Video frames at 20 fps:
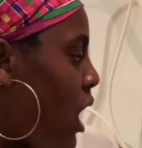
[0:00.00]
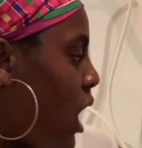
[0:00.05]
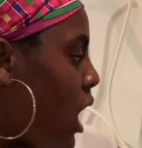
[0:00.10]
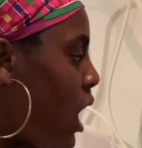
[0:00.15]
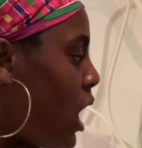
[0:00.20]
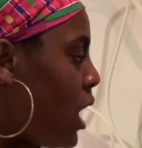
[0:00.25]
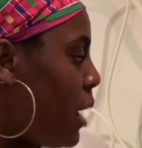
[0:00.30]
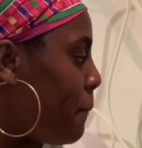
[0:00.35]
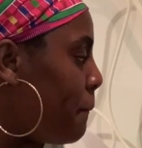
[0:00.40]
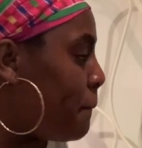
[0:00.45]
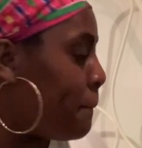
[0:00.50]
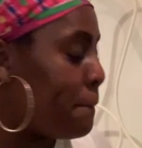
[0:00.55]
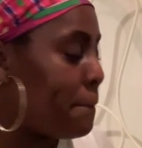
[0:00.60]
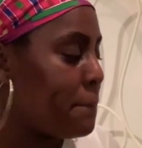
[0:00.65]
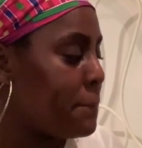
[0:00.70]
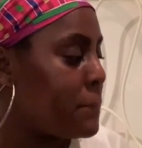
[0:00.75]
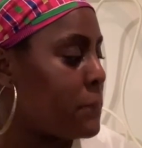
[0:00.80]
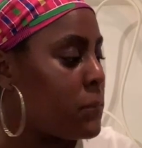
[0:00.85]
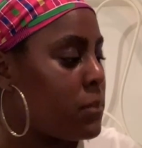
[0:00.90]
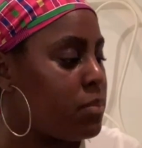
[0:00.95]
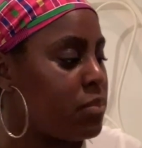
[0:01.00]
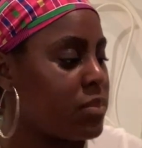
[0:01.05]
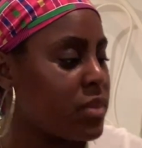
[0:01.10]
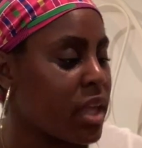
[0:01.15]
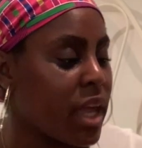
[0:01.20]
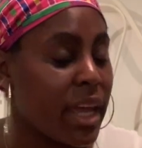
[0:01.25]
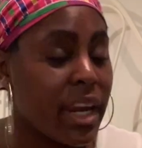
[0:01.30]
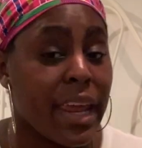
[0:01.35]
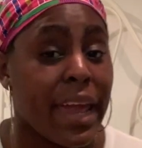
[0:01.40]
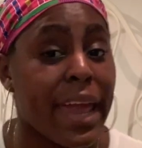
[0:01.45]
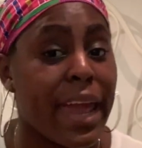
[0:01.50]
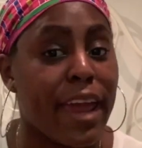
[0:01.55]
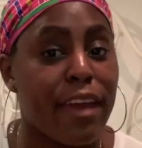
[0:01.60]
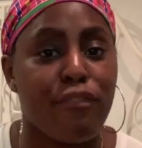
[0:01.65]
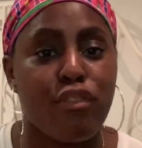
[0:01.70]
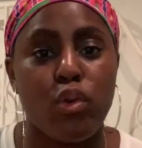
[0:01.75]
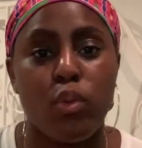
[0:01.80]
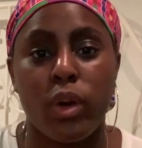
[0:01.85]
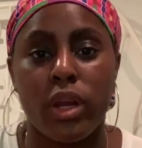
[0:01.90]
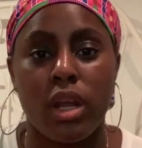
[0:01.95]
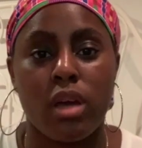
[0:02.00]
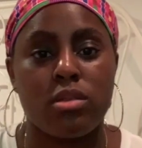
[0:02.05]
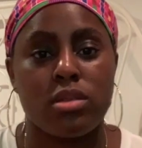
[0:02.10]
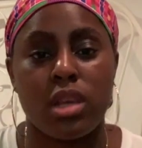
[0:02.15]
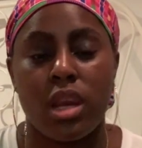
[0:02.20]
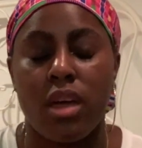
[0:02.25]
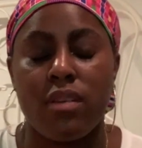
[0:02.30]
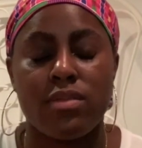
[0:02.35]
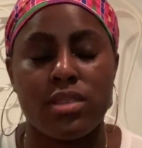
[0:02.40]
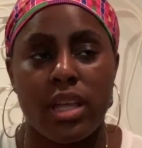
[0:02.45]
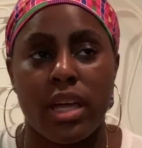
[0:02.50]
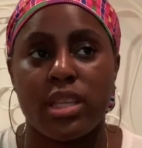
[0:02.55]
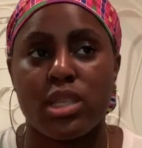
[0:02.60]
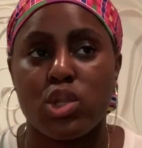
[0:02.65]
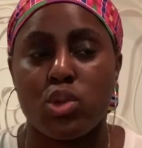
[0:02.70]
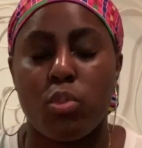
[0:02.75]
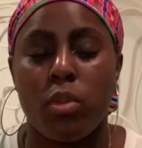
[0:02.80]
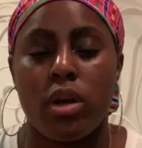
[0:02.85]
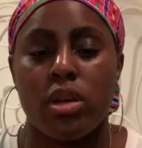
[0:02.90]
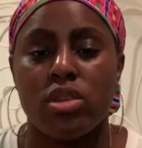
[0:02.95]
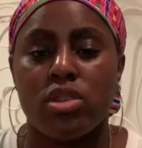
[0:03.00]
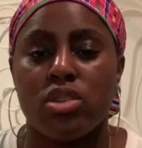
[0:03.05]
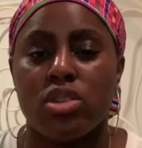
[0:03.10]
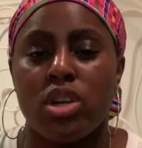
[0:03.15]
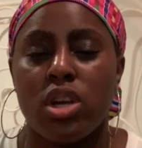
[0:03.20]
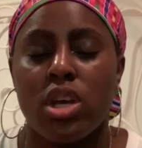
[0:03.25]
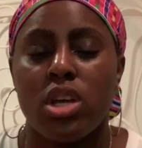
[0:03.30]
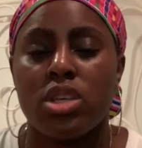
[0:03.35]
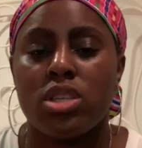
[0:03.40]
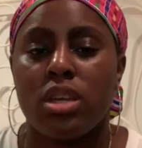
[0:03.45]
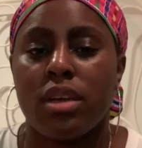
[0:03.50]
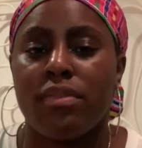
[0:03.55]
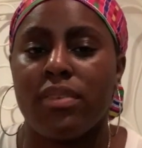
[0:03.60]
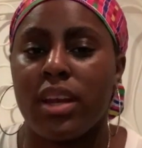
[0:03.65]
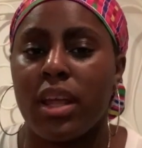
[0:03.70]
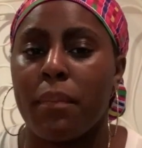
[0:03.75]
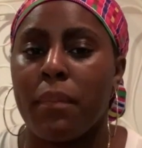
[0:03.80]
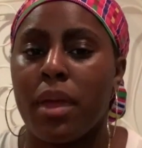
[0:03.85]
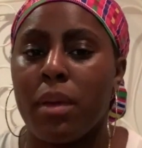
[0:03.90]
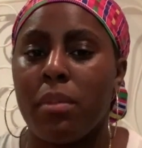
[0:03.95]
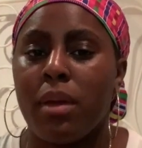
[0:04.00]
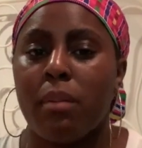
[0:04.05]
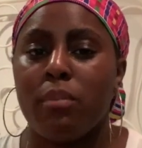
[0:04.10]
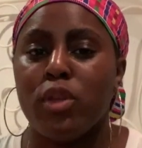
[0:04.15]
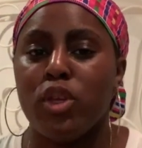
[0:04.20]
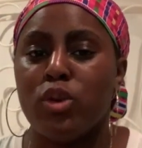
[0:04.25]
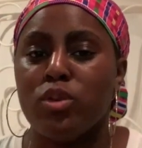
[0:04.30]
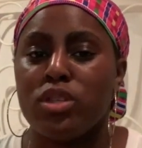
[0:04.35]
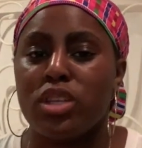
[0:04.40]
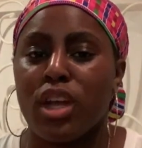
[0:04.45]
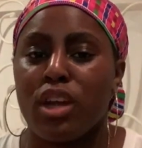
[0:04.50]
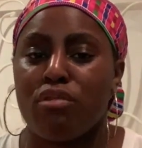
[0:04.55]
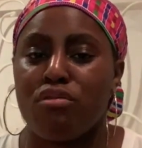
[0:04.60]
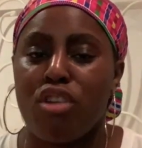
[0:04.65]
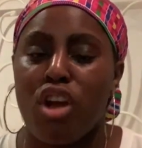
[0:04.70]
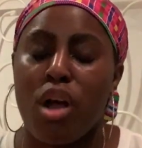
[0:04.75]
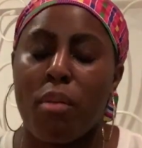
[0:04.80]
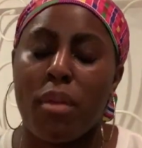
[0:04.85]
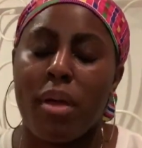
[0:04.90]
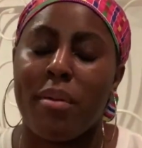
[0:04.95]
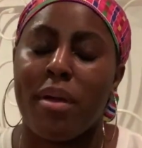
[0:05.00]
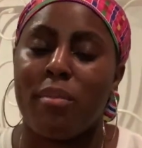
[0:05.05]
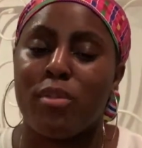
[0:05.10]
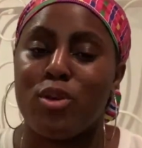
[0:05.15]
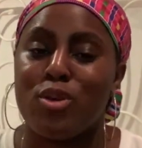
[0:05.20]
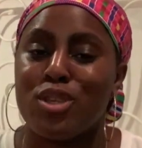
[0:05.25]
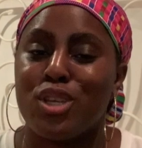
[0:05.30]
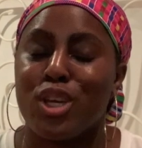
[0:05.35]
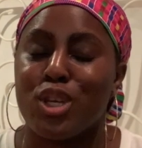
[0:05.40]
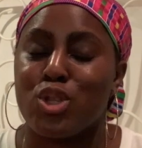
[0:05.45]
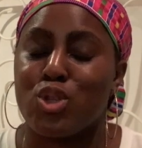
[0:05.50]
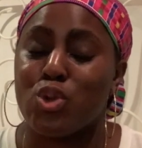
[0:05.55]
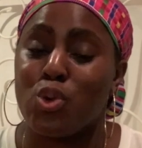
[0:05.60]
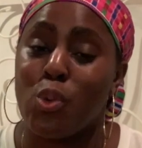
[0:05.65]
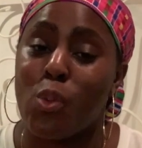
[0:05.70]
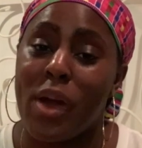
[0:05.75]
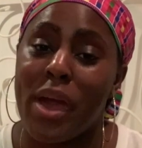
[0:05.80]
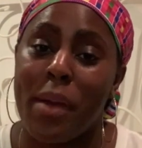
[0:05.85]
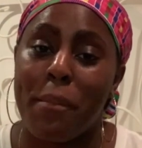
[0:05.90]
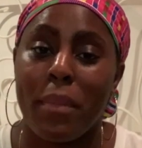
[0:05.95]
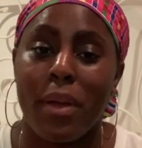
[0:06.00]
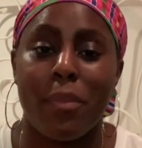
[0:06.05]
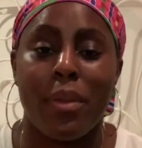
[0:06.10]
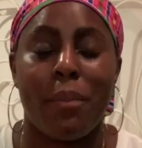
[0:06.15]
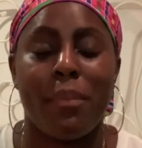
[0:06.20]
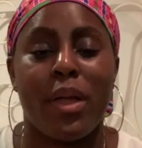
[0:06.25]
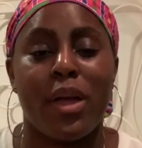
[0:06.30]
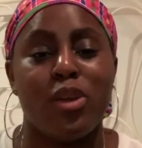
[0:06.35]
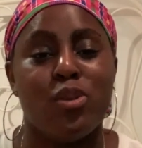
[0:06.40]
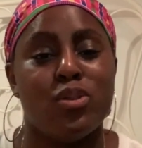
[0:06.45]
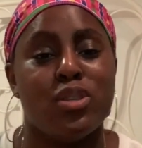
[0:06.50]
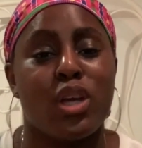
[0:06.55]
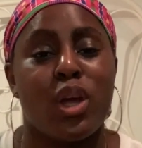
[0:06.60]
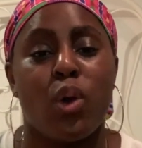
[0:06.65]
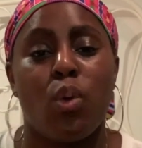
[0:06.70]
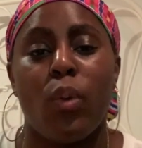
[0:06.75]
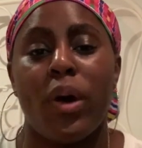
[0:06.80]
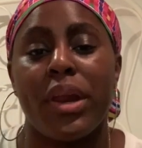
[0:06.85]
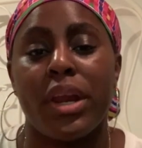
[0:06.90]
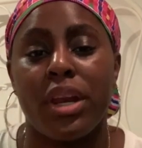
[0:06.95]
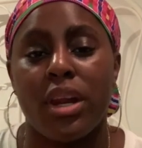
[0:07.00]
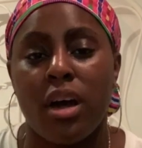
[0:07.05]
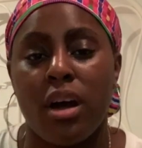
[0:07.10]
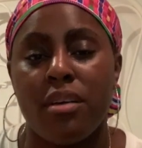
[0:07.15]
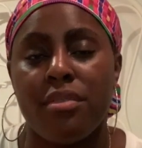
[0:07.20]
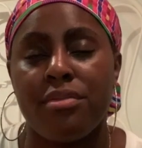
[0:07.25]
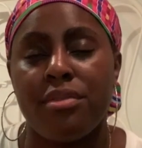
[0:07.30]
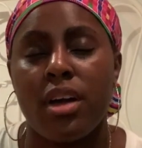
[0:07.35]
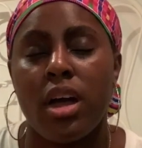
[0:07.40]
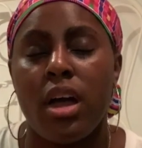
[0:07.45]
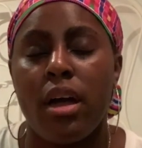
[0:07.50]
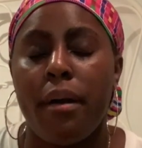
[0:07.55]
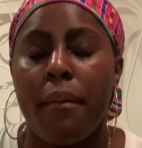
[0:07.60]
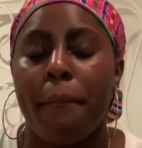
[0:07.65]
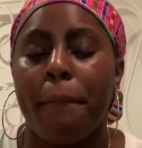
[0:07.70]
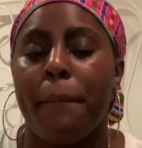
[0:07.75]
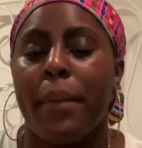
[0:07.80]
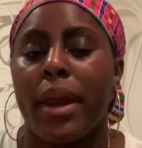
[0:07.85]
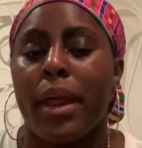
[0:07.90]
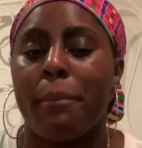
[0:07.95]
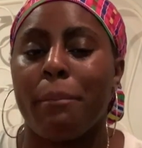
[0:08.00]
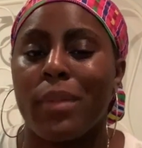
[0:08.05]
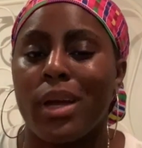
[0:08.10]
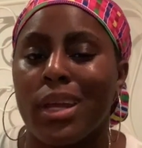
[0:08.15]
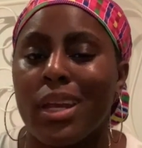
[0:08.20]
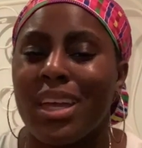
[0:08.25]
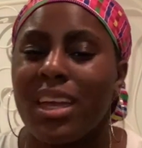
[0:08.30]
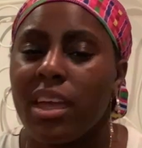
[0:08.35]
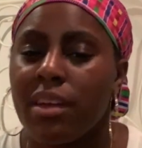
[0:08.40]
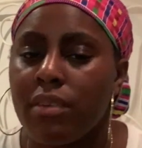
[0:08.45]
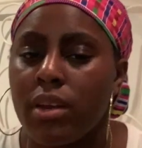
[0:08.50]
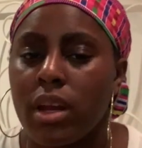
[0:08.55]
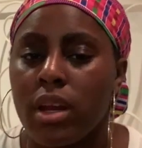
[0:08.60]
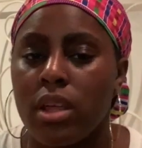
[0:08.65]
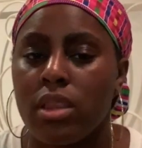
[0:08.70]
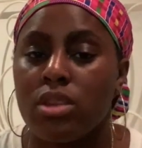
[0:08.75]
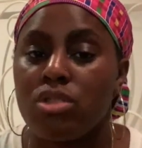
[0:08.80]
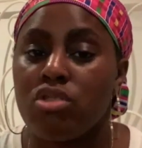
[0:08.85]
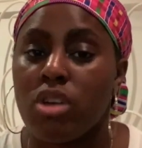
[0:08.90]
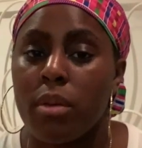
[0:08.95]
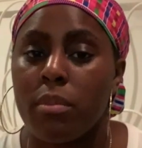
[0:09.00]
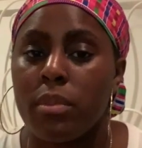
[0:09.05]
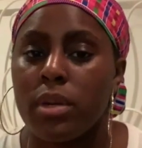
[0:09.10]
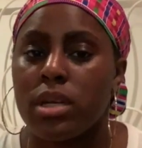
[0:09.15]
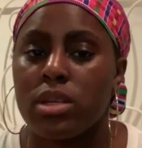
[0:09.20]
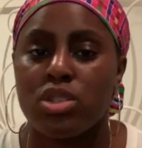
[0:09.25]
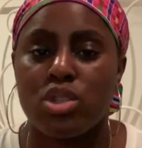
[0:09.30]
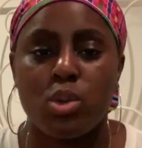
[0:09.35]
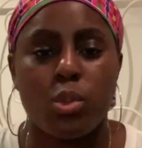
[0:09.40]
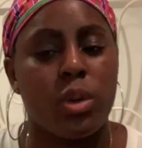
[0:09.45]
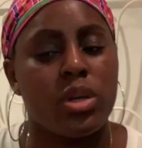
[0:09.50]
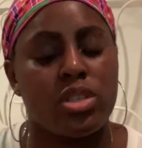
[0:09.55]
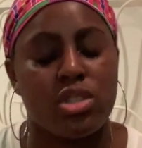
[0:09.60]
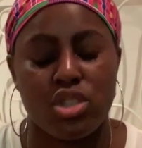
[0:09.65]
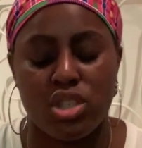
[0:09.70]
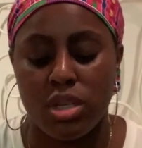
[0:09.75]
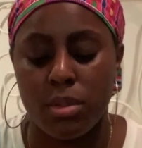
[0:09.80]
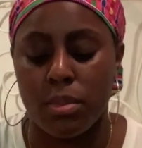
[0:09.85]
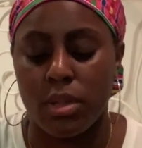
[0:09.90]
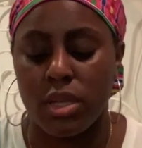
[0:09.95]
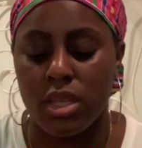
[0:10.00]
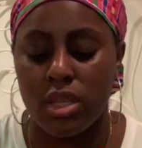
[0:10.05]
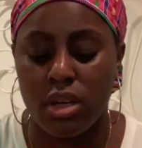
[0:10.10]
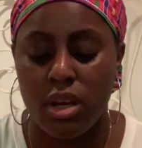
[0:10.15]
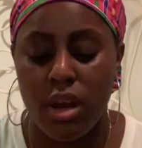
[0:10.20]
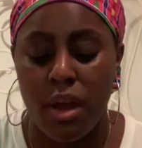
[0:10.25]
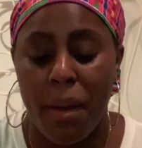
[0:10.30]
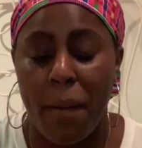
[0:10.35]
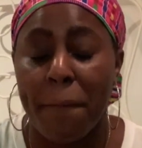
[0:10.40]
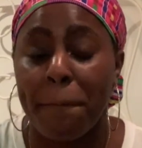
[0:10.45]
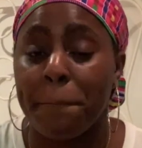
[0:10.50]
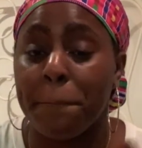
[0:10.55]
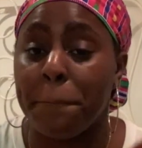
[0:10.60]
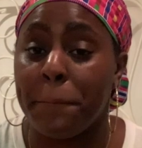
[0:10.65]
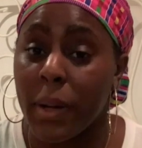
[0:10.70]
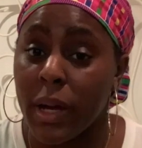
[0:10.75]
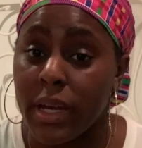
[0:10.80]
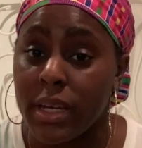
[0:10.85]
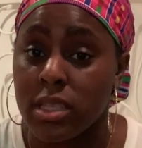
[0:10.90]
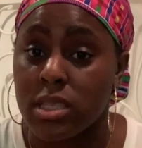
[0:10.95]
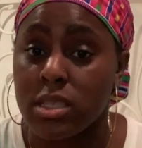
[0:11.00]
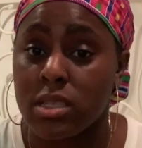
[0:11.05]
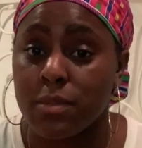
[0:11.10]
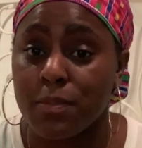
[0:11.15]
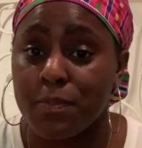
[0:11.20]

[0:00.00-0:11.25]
And everyone else loves that sponge. So I feel like maybe I'm using it wrong. Maybe I'm using it too wet. Maybe I'm not using it wet enough. But I'm going to give it another try because she wasn't cheap either. But